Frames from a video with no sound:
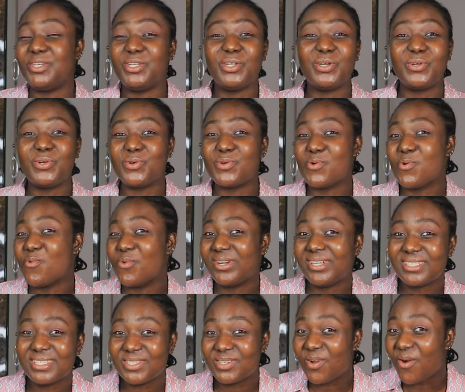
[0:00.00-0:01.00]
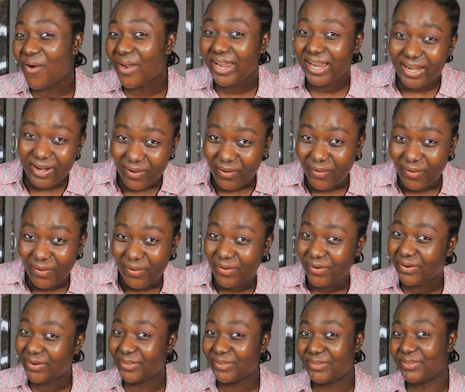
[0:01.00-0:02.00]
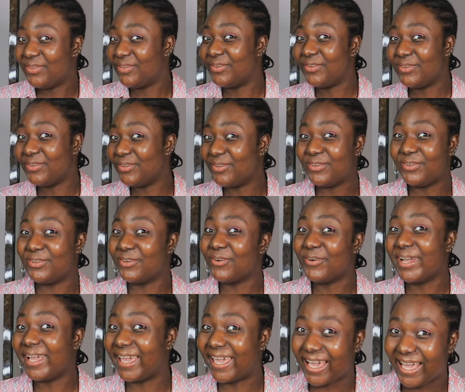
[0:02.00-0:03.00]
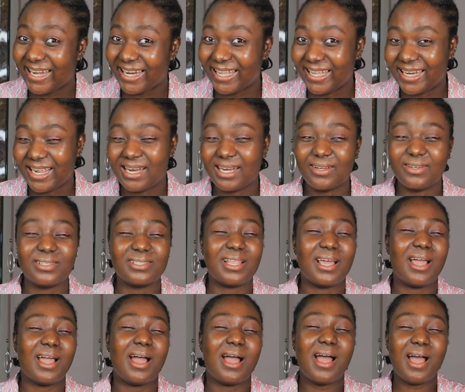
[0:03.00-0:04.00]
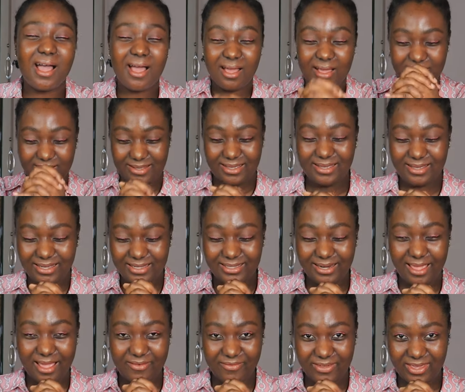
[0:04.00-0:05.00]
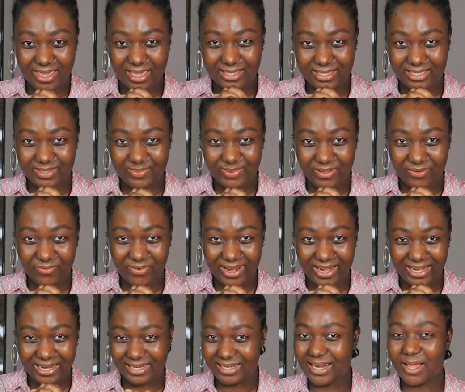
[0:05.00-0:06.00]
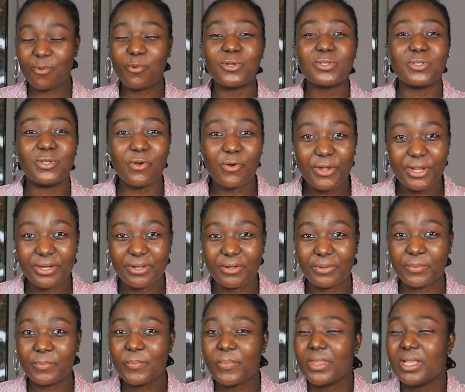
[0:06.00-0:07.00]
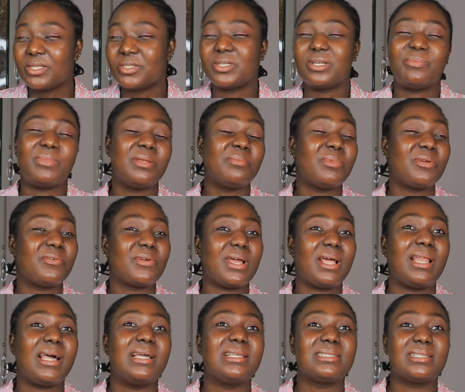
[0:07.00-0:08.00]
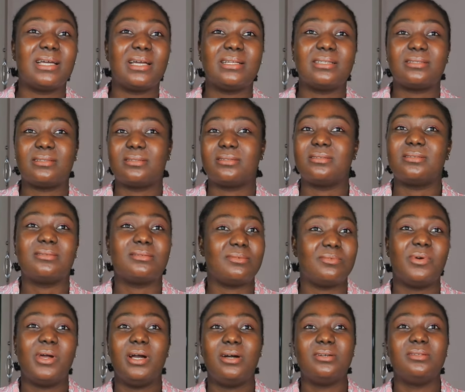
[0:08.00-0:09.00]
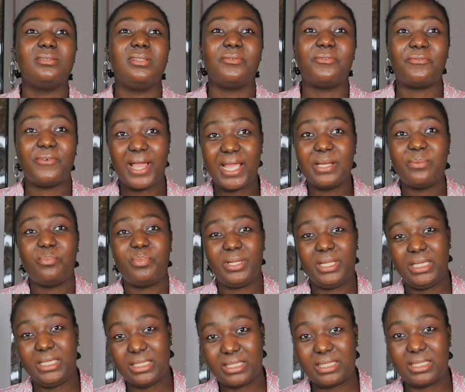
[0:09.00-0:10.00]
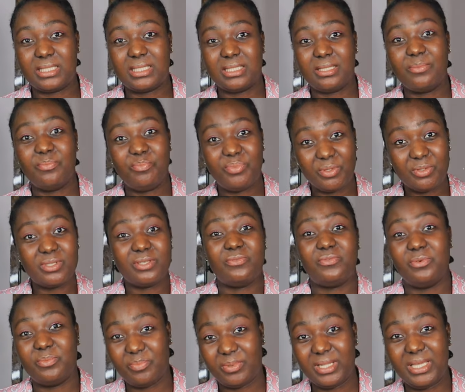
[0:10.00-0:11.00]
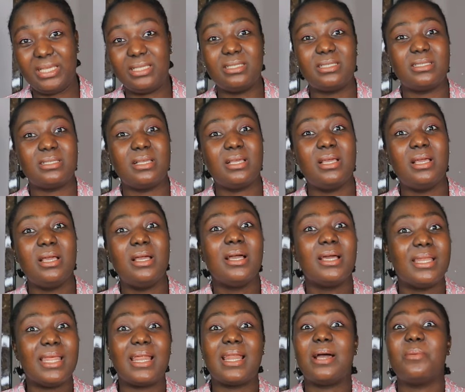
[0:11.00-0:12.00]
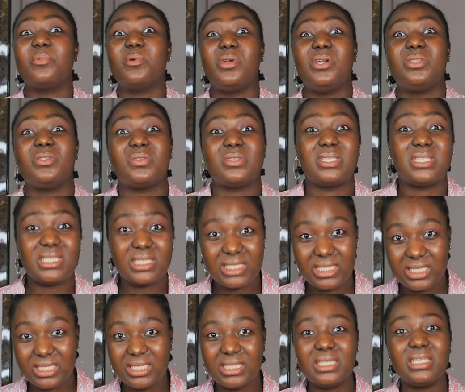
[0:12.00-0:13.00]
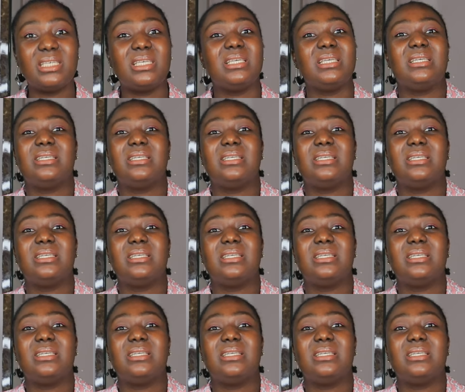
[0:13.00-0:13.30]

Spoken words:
you don't know what is going on, you don't get it. And I was like, ah, they have gets me finally, like, what's going on? So they made me realize that, well, the fine place, the beautiful place that I'm going to see